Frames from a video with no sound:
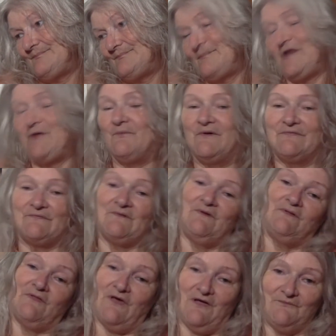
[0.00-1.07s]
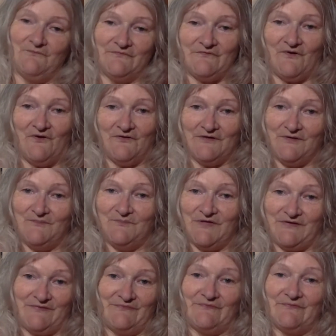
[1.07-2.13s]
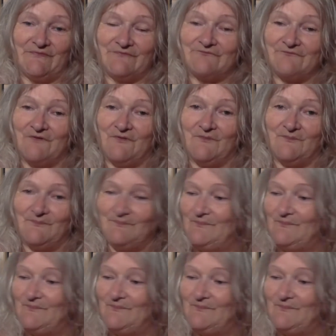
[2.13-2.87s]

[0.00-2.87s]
But it wasn't online with Target because it's from